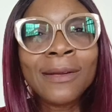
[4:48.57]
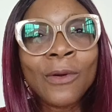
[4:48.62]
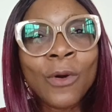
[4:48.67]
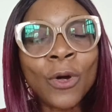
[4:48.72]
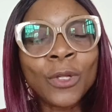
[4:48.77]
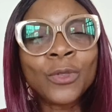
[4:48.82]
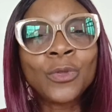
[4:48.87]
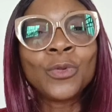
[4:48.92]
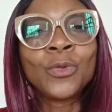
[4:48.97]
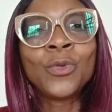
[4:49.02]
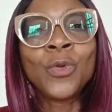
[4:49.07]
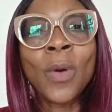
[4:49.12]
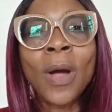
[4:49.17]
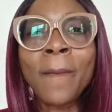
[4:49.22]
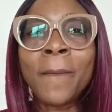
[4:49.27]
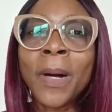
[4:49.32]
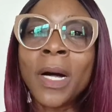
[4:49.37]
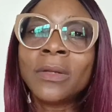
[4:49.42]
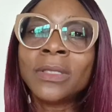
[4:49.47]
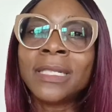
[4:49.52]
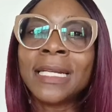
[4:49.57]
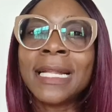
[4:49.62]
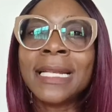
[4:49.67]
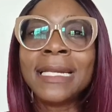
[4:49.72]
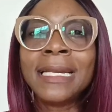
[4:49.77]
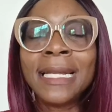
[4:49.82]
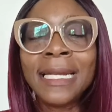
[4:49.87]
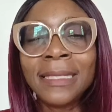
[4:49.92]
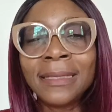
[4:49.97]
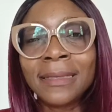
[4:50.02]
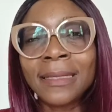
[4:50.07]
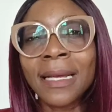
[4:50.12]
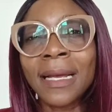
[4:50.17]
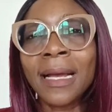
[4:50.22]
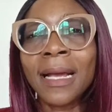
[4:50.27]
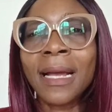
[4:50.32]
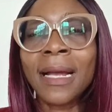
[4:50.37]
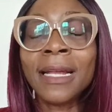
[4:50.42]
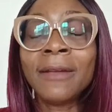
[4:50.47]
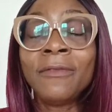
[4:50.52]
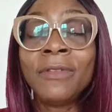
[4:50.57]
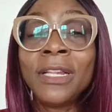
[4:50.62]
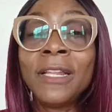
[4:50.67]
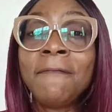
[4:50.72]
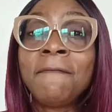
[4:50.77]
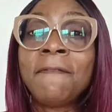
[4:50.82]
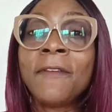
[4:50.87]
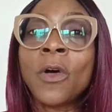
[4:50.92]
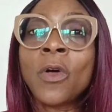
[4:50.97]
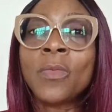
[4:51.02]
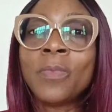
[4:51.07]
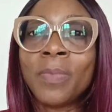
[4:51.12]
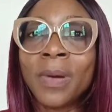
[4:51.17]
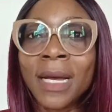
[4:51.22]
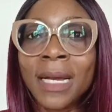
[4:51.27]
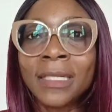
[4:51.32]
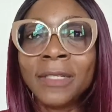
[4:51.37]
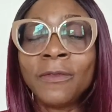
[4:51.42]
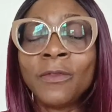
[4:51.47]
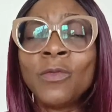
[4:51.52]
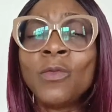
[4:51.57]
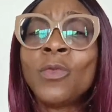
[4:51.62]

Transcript: got to know about that later, I really felt bad.